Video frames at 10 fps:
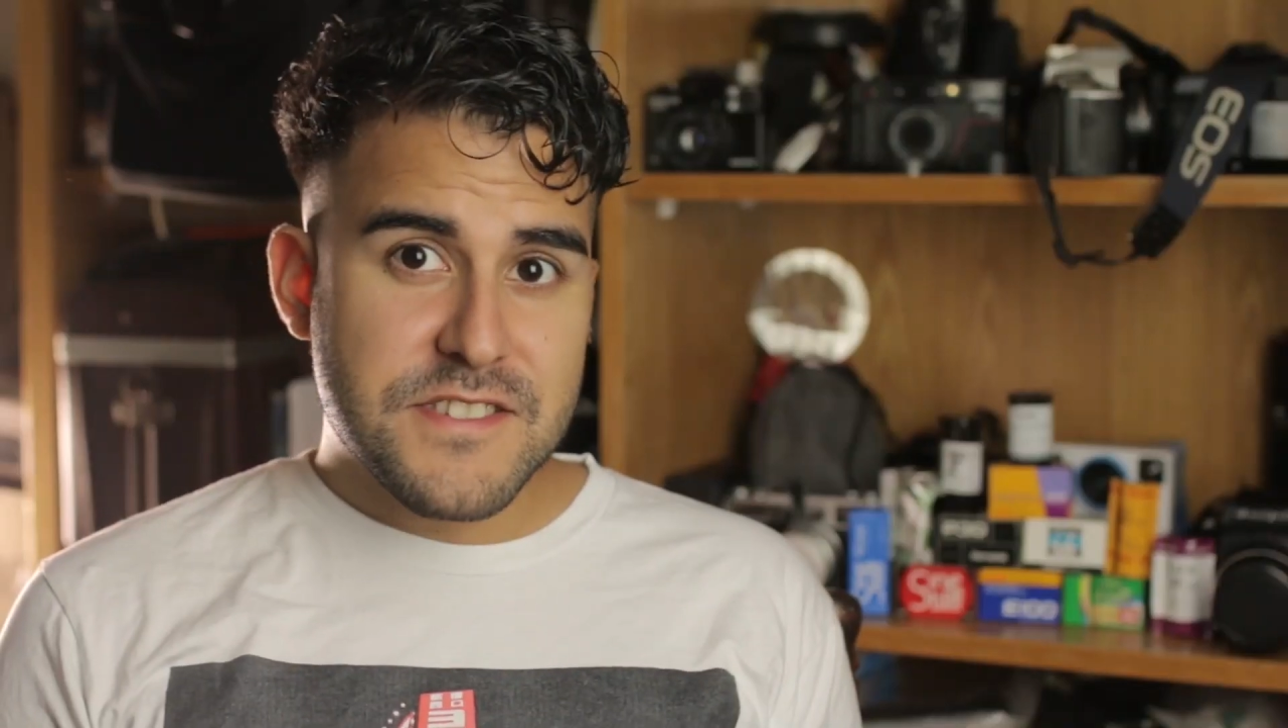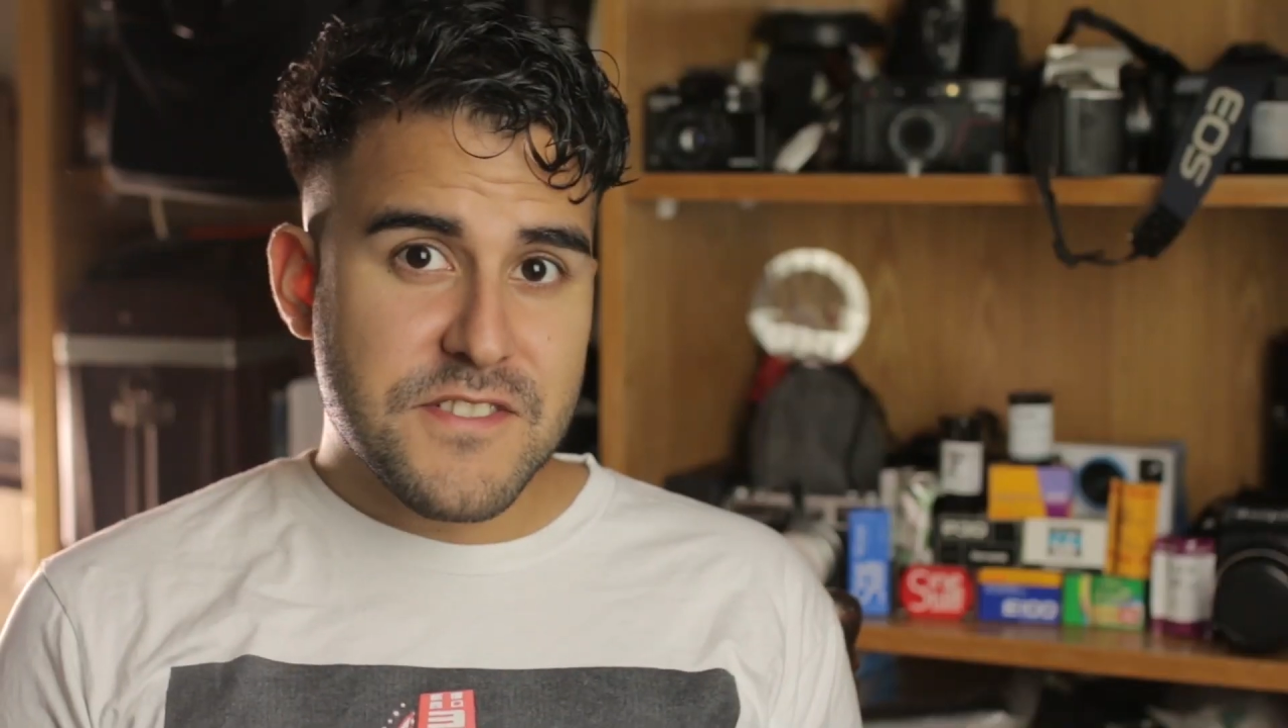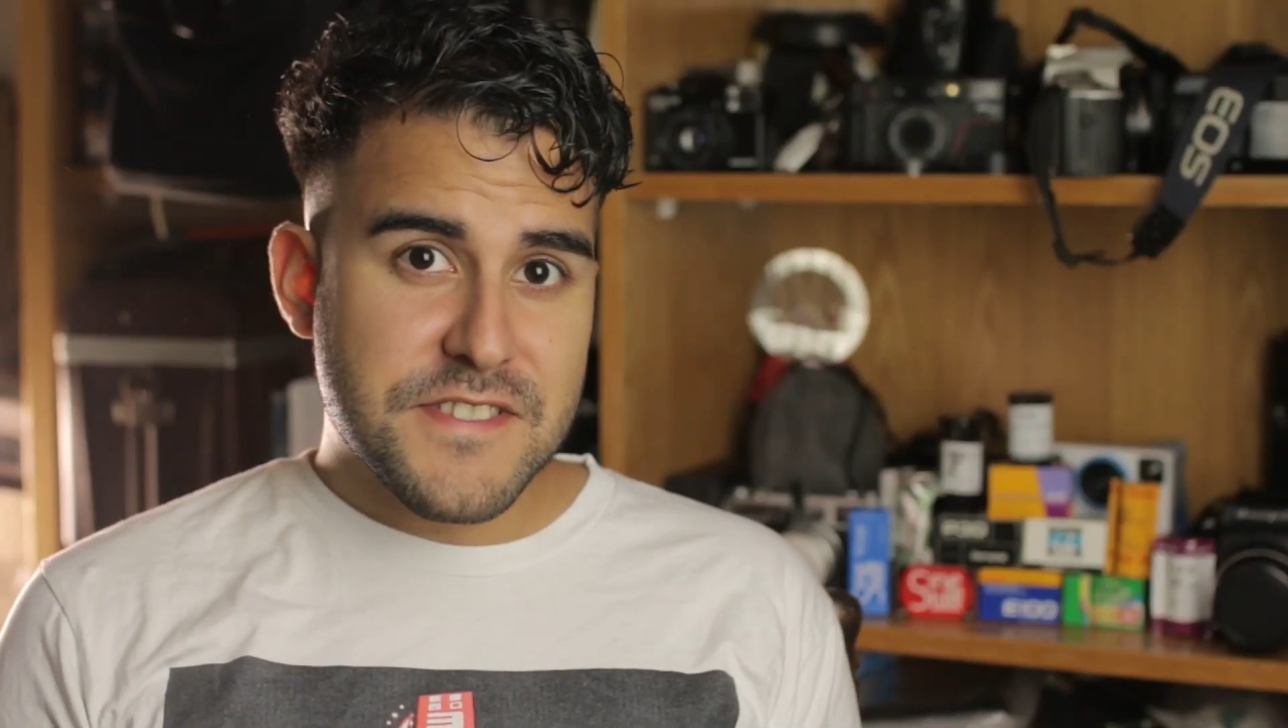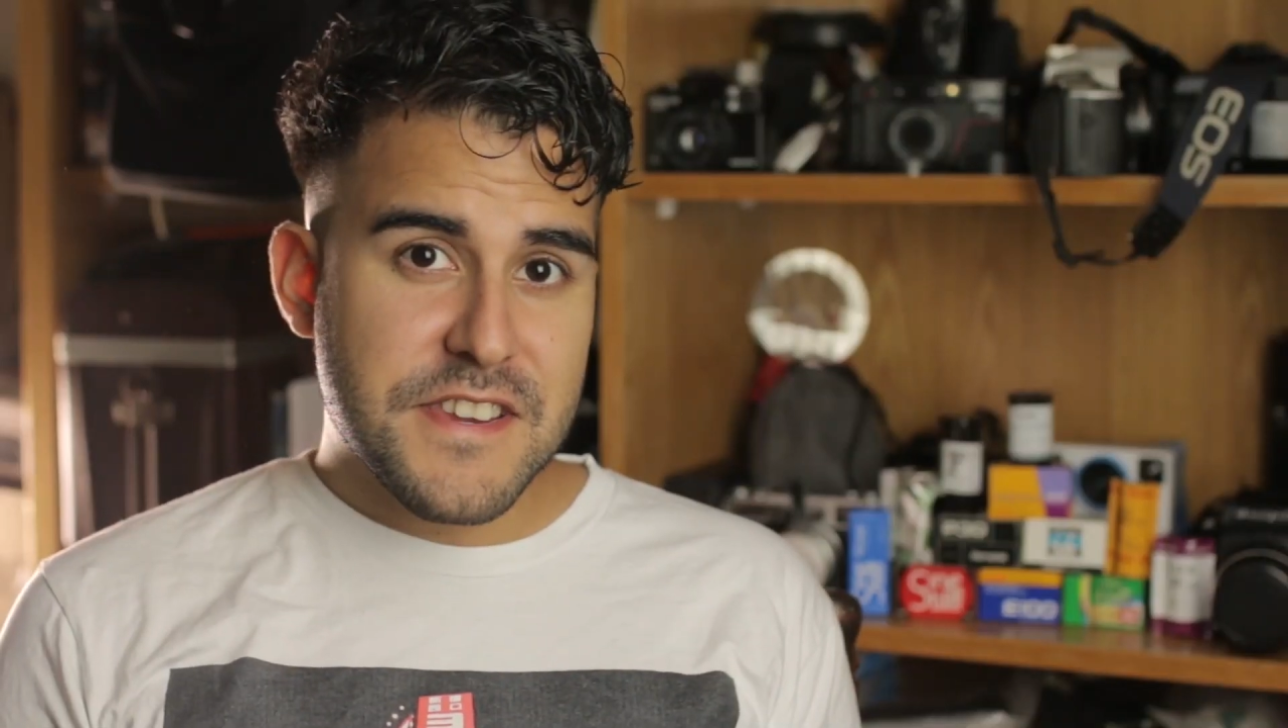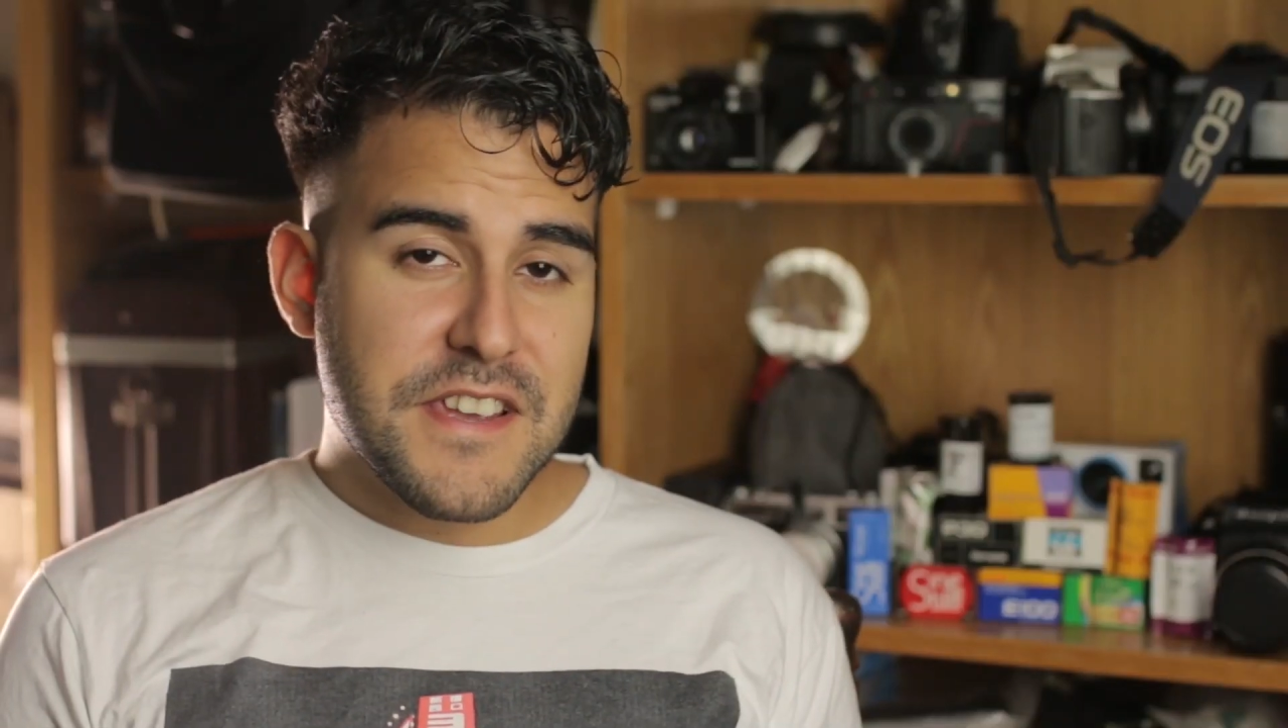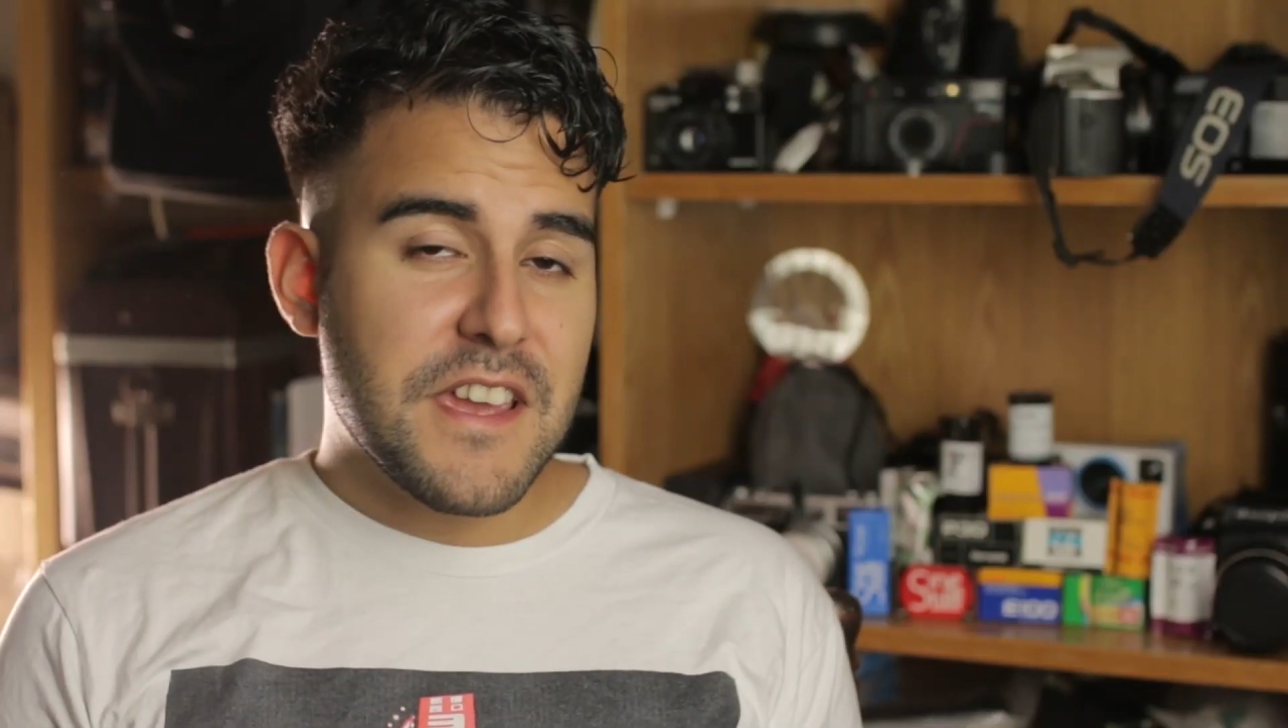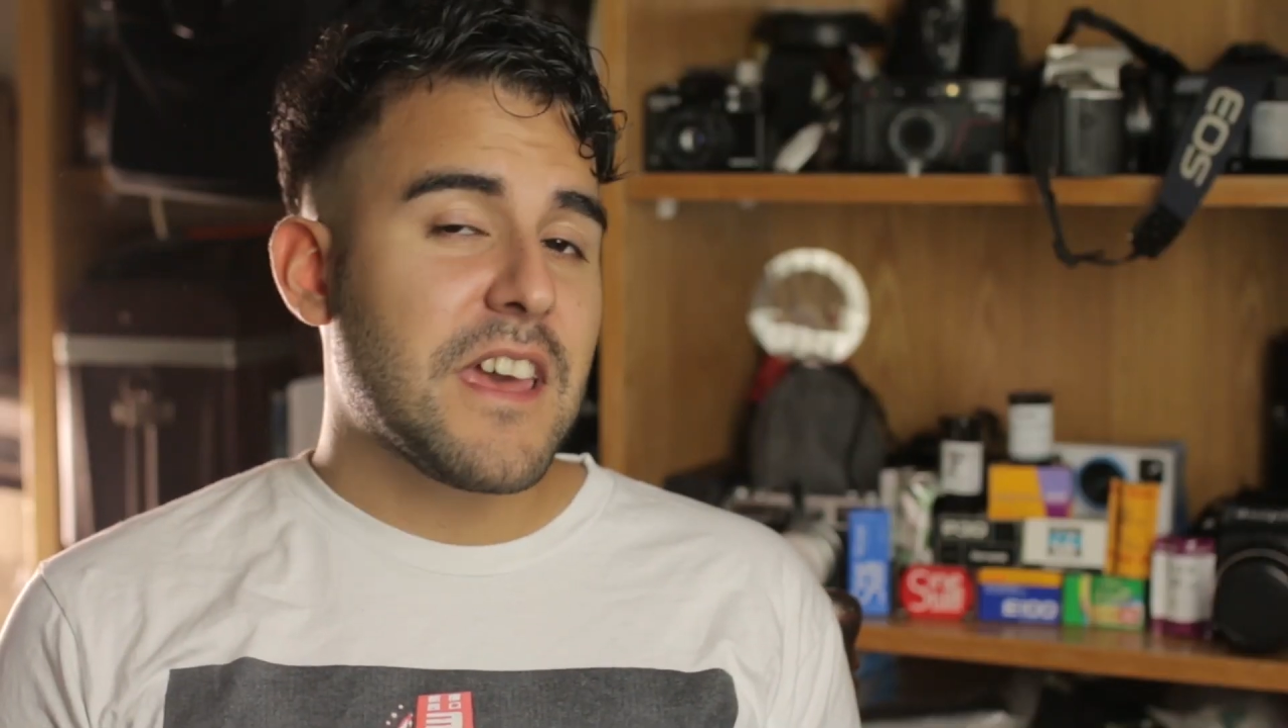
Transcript: Josh here,